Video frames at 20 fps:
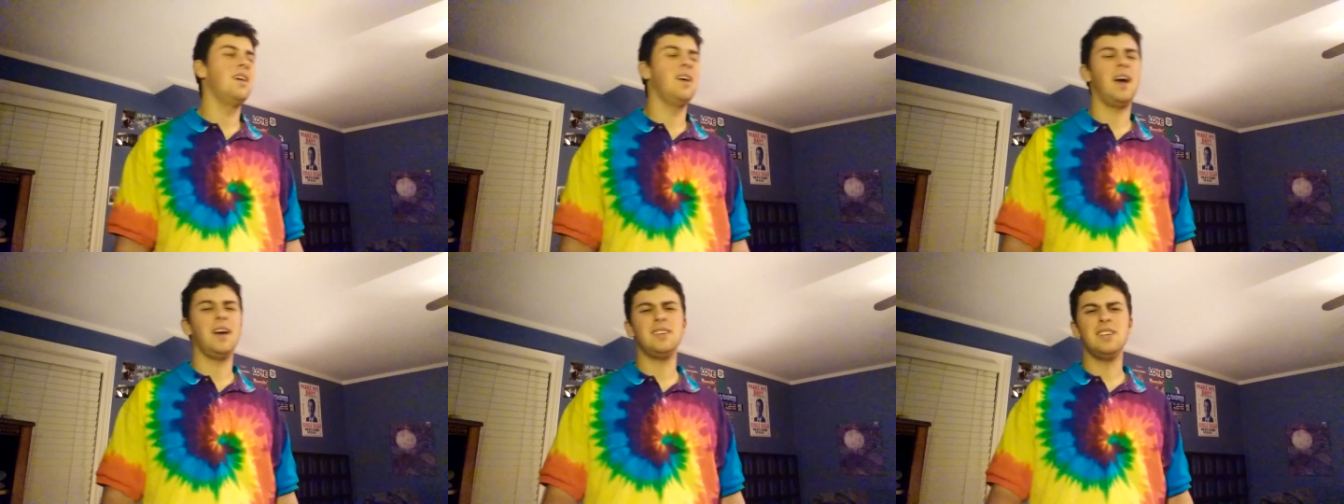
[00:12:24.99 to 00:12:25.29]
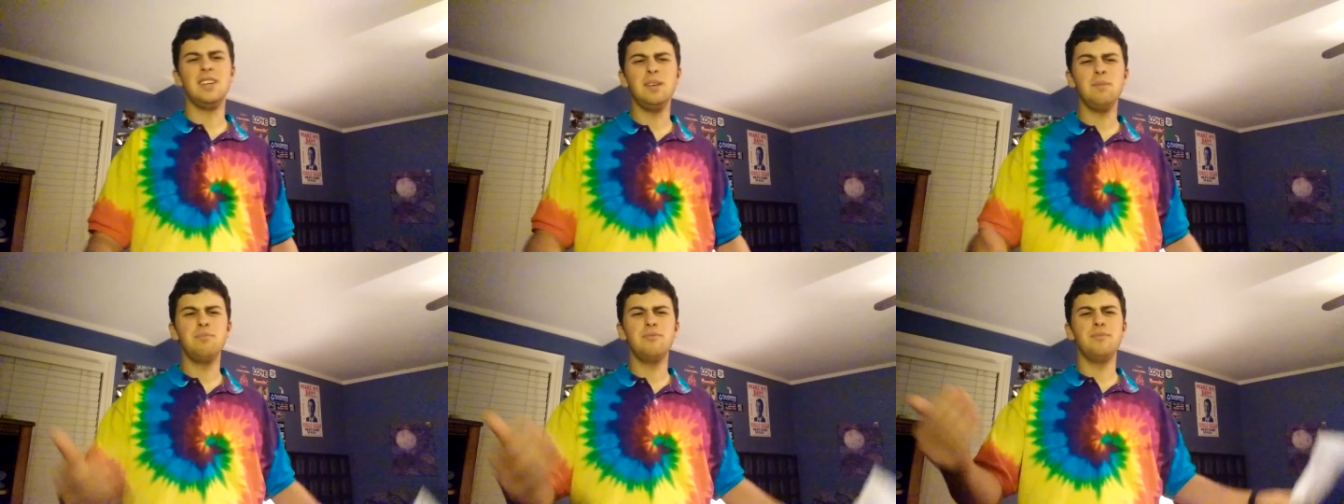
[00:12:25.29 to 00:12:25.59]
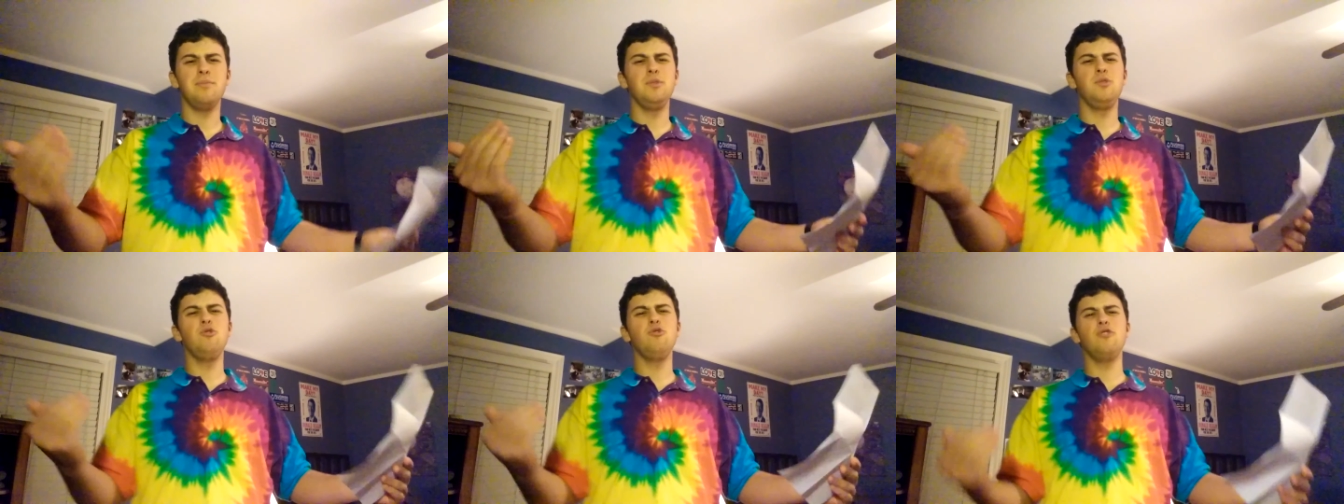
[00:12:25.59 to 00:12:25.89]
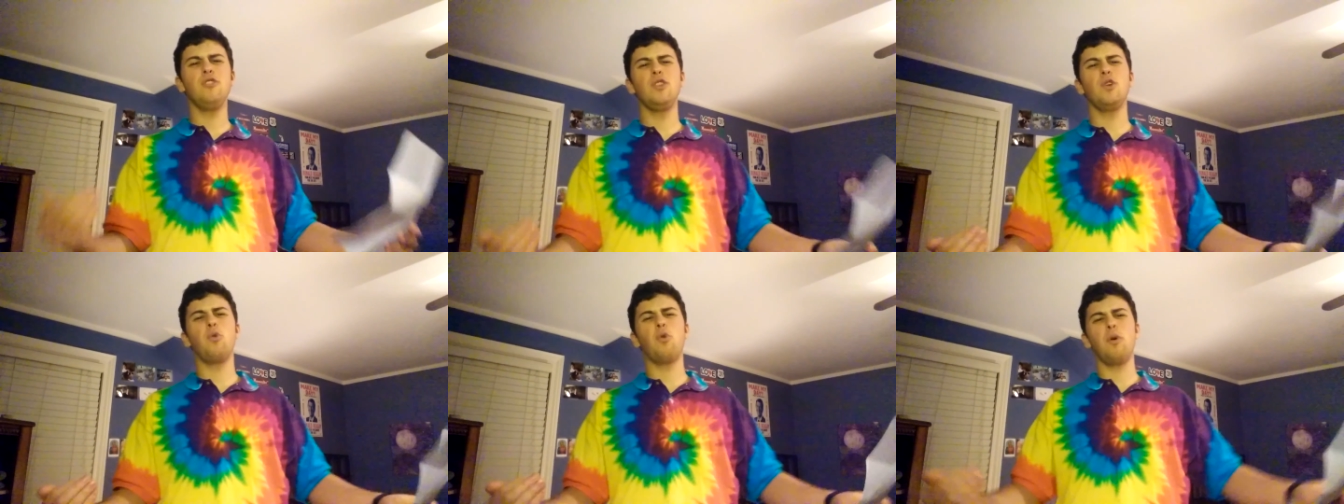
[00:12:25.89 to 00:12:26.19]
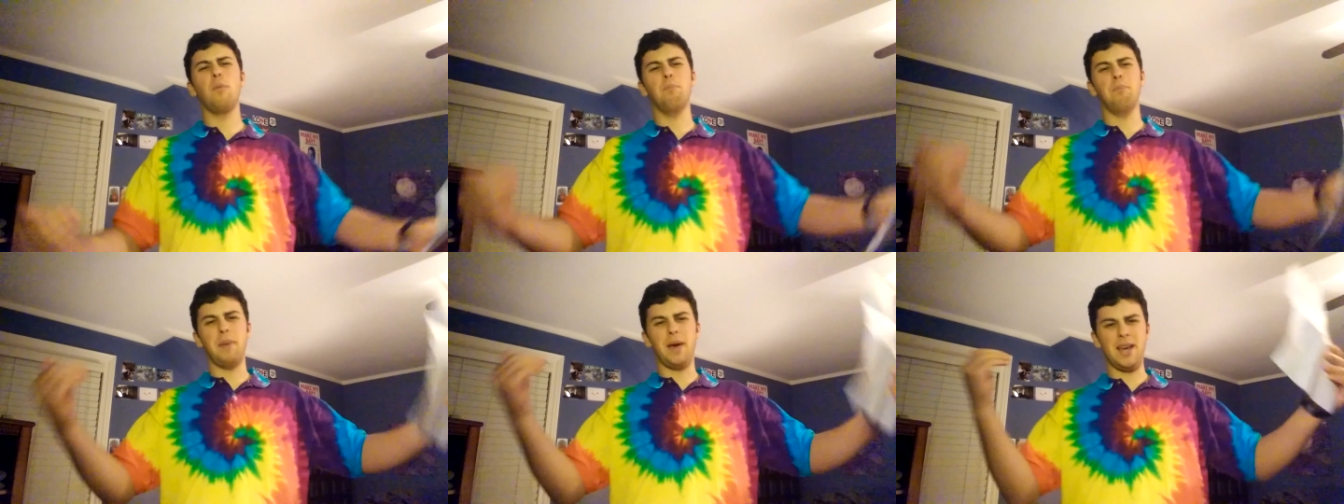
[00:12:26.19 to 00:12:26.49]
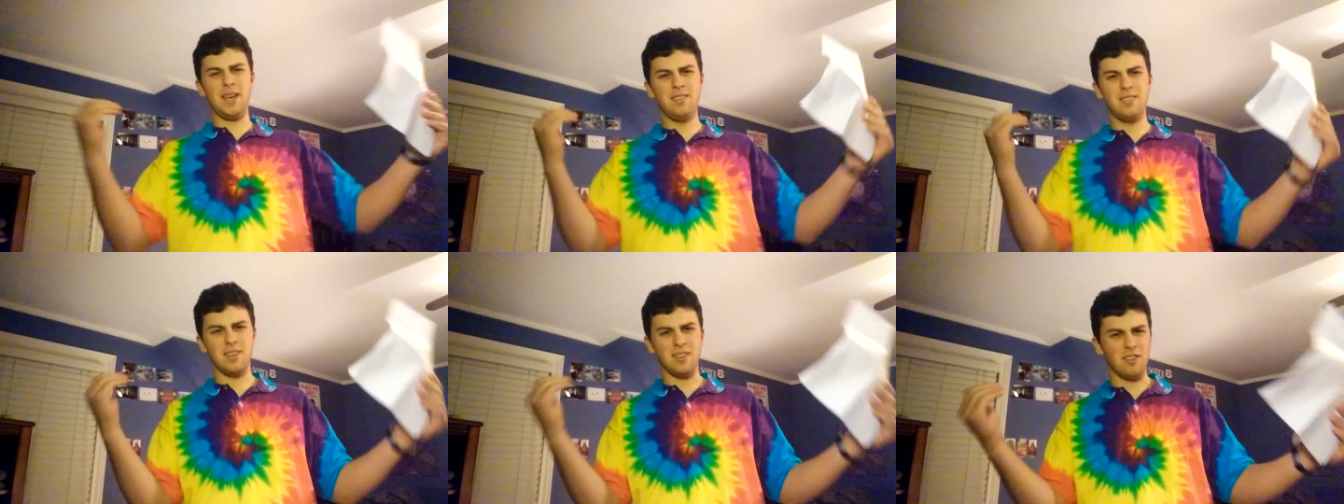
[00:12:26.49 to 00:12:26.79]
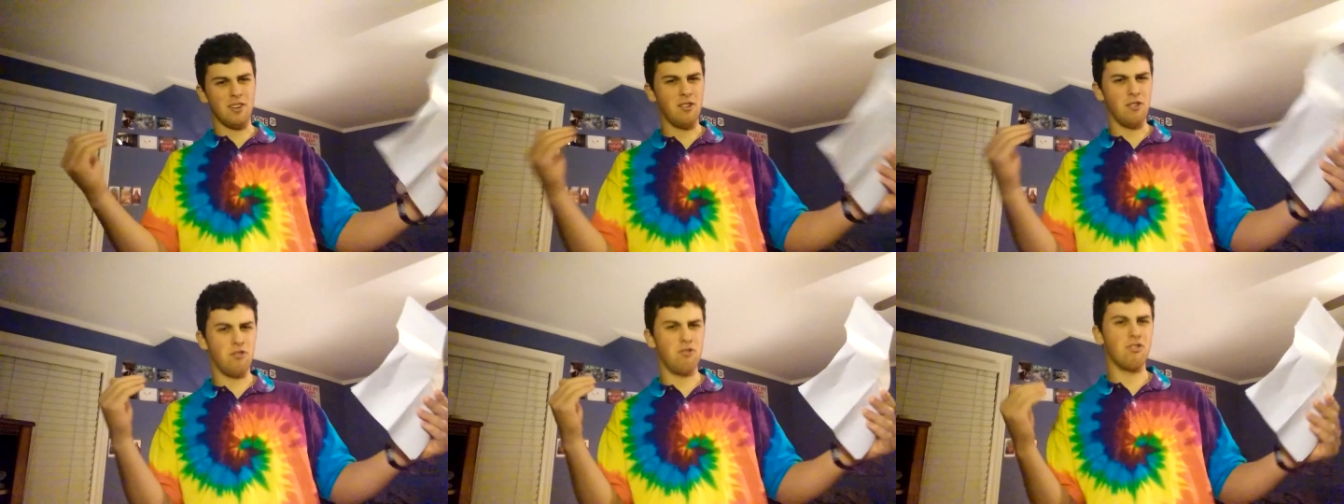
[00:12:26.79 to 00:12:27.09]
I keep using the word basic
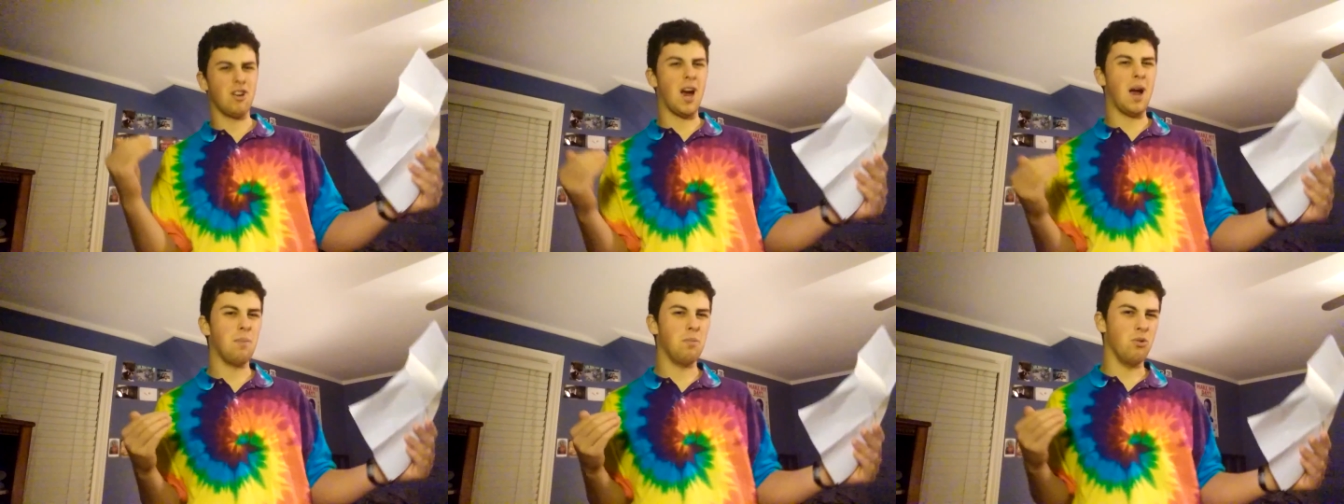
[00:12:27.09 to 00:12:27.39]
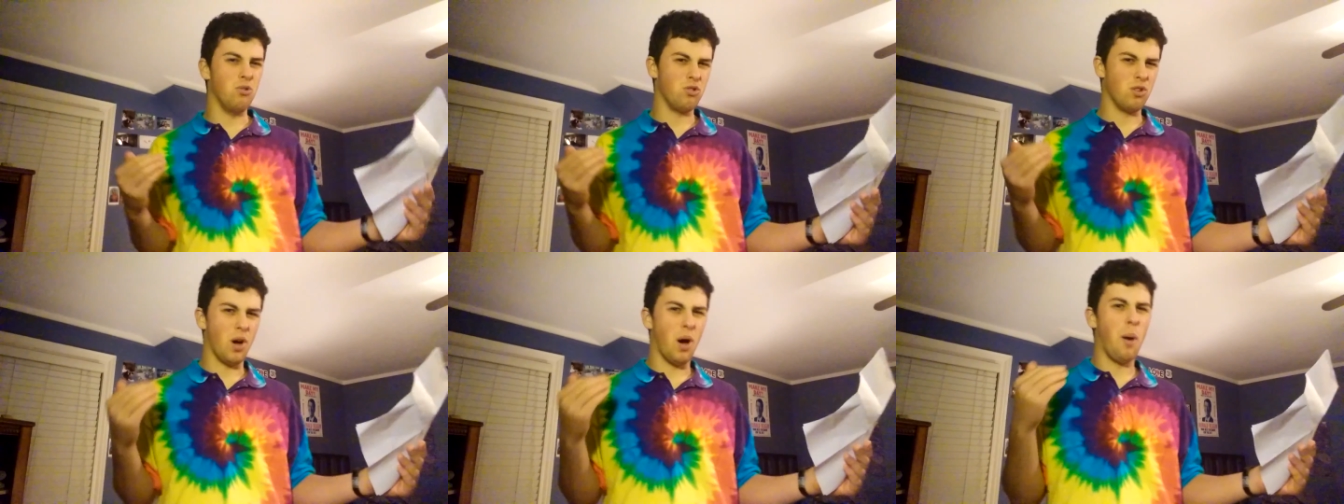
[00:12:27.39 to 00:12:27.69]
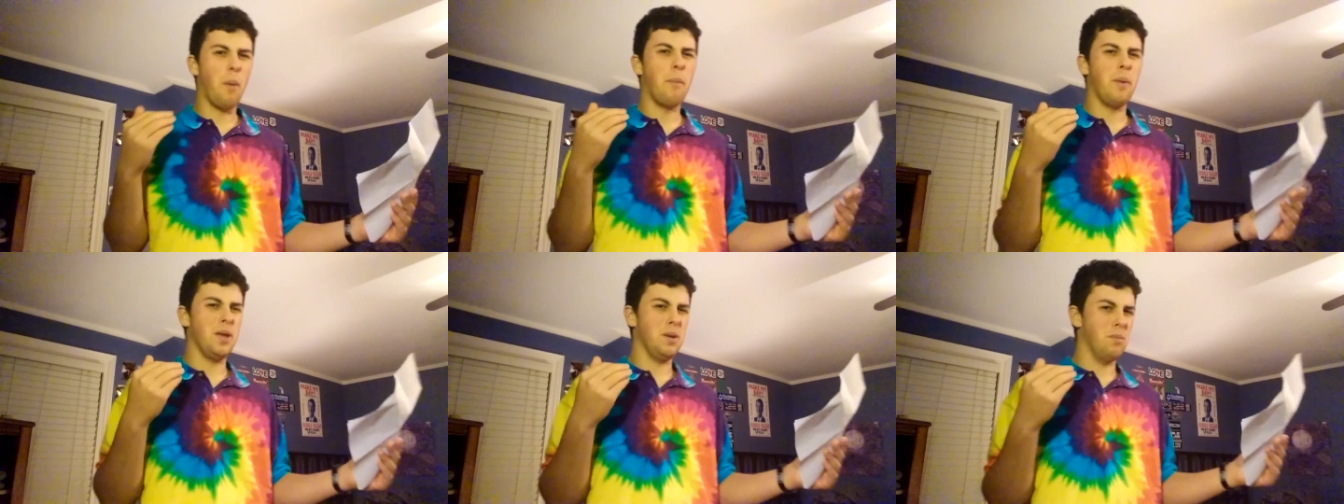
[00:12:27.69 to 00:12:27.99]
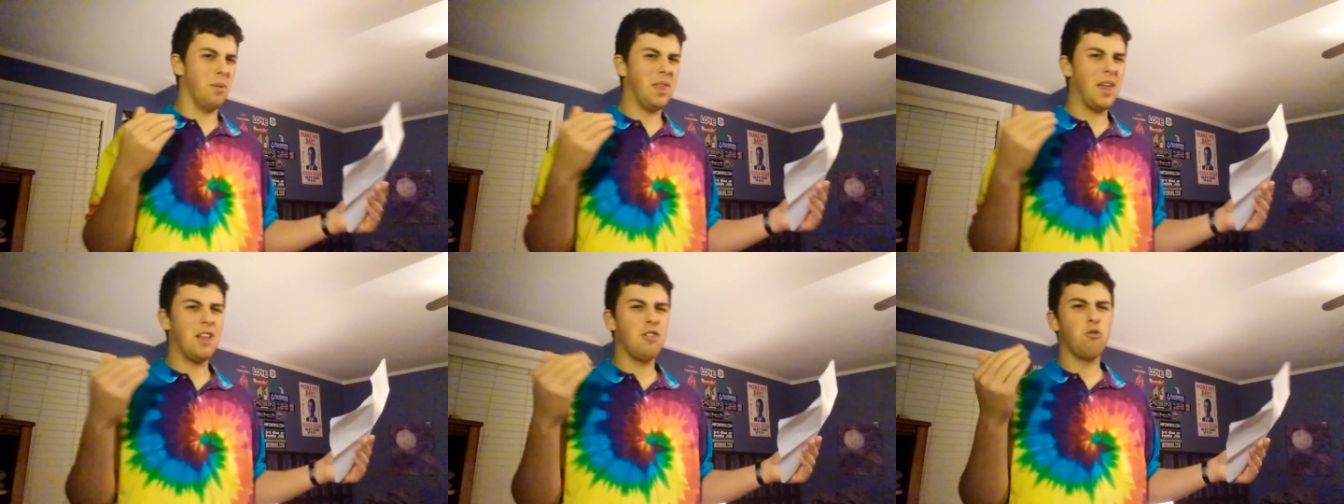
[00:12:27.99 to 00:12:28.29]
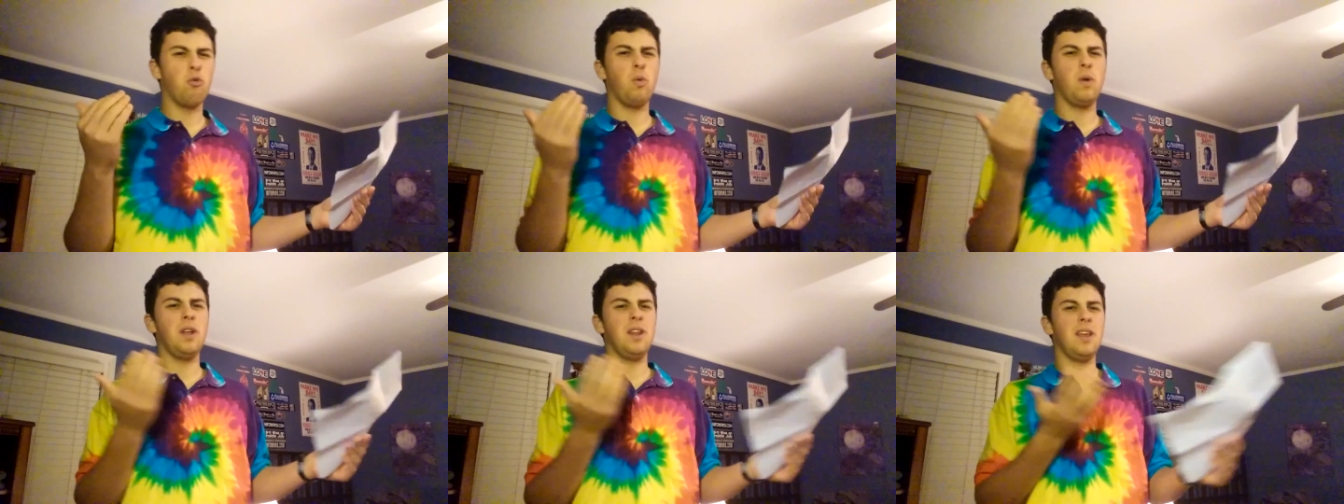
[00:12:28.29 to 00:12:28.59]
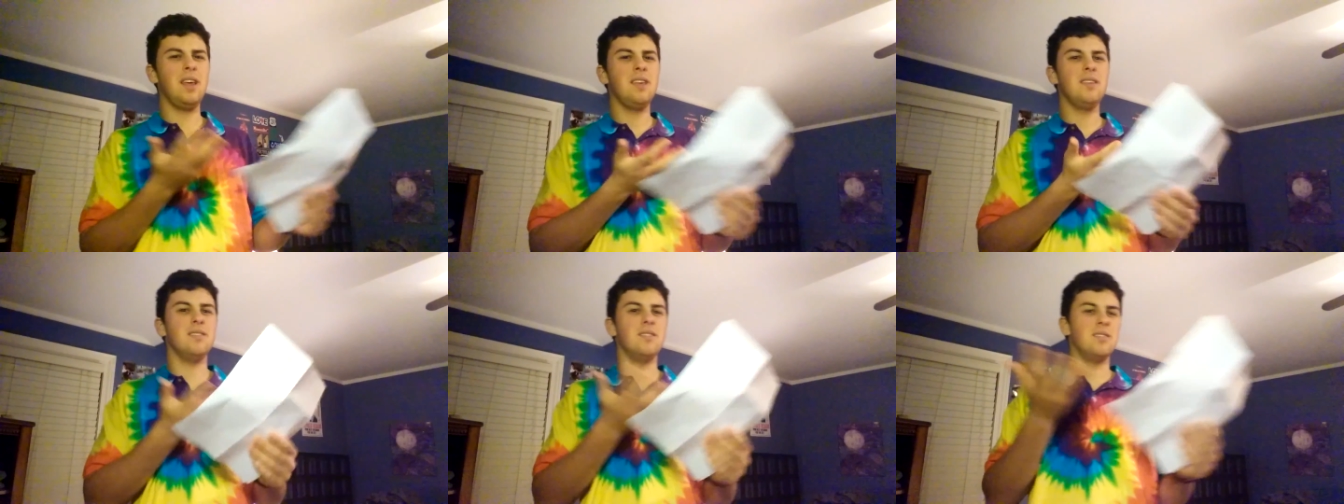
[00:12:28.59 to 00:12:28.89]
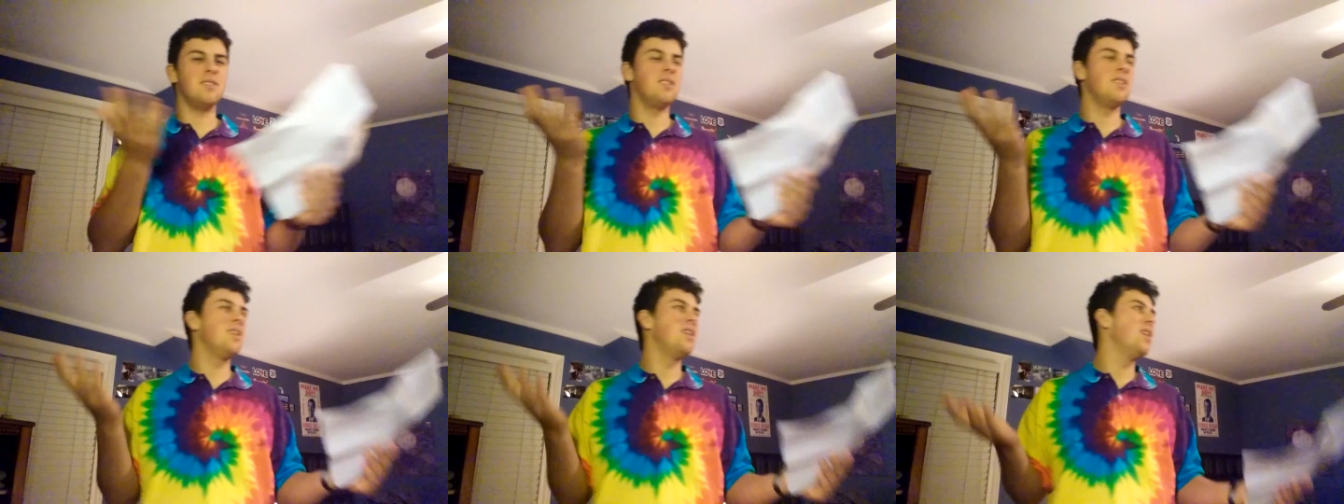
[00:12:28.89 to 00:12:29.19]
to describe this company, but that's what it
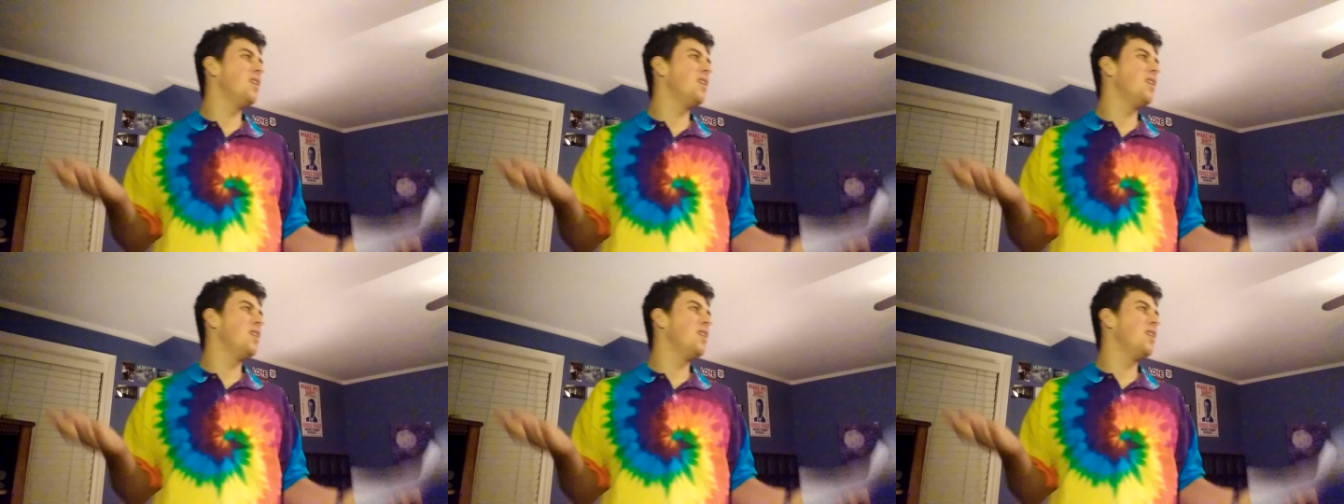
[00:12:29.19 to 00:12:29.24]
is.